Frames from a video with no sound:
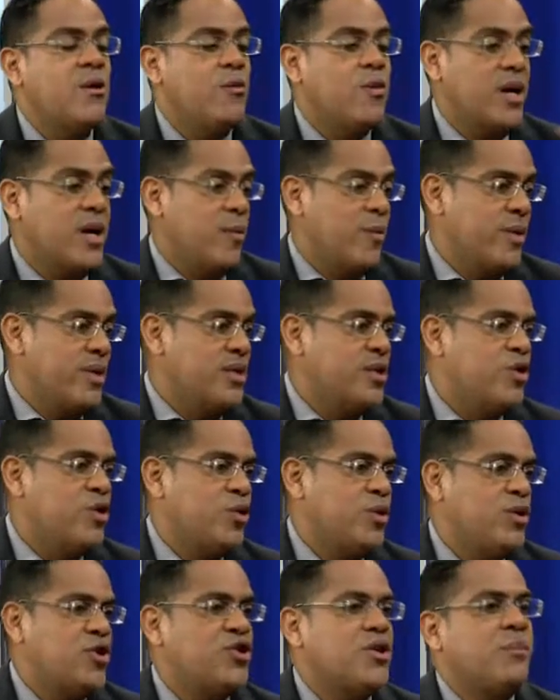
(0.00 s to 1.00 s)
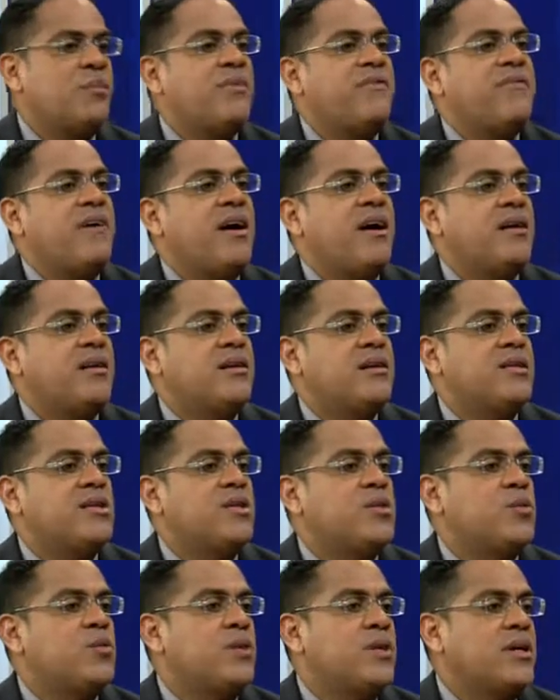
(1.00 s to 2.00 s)
working with the tuition
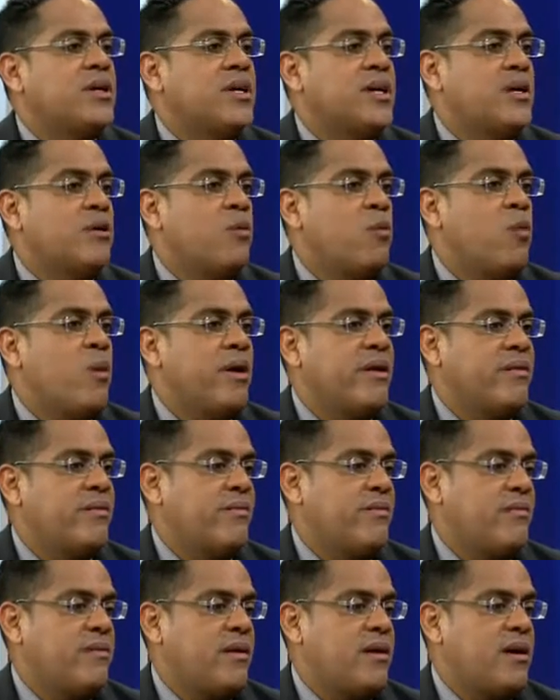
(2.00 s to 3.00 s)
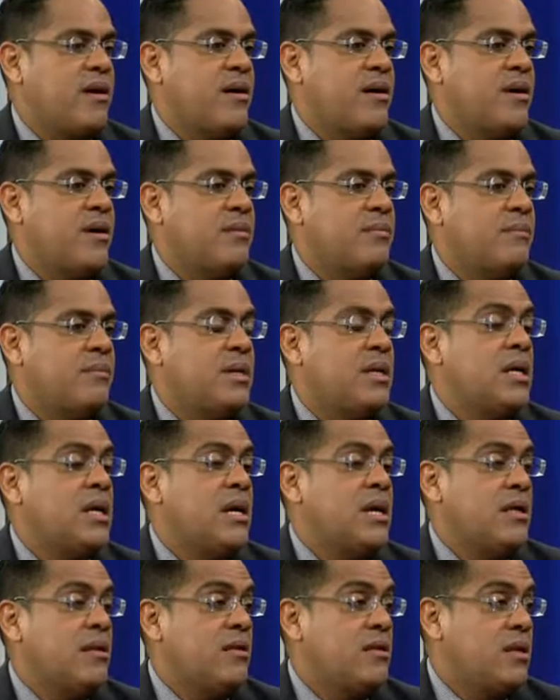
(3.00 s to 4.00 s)
providers, working with
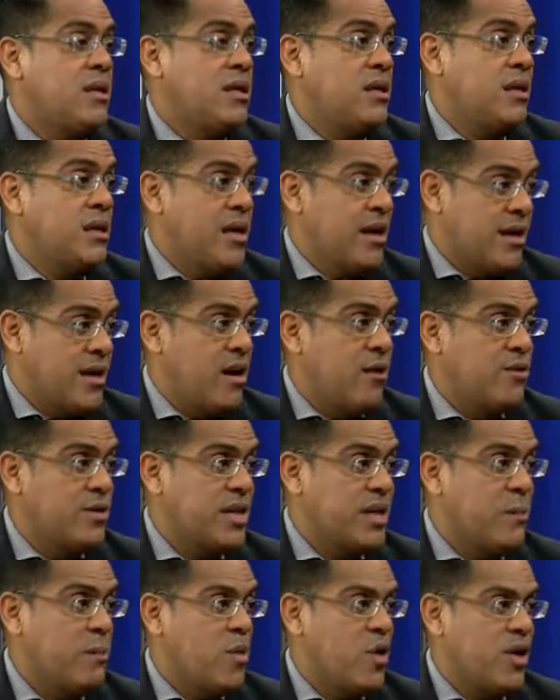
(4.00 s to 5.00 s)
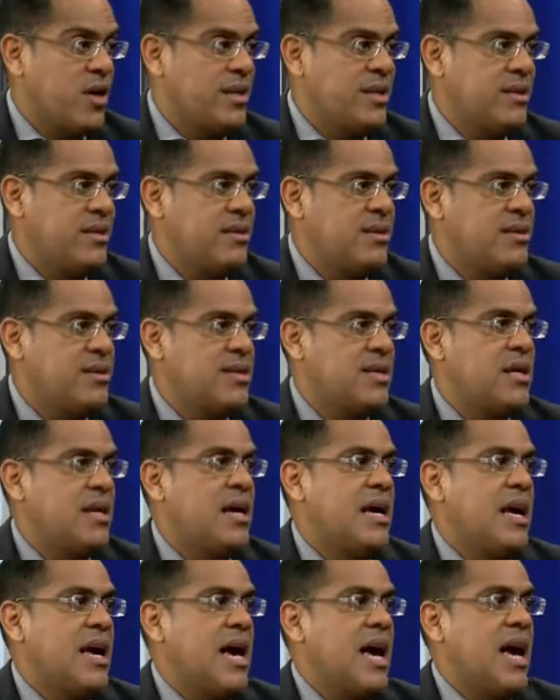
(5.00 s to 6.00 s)
the accounting bodies,
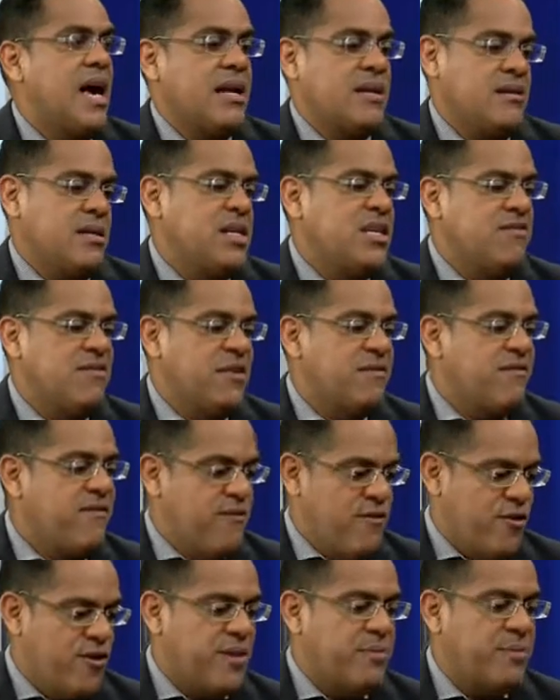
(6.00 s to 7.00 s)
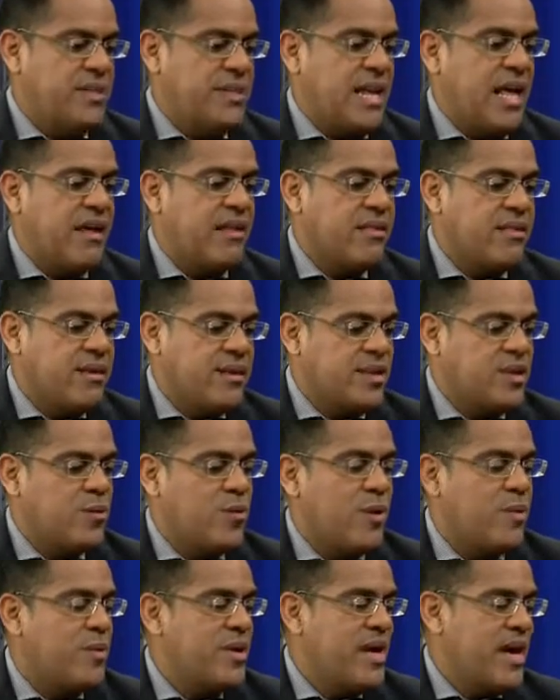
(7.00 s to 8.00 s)
and even forums like this where we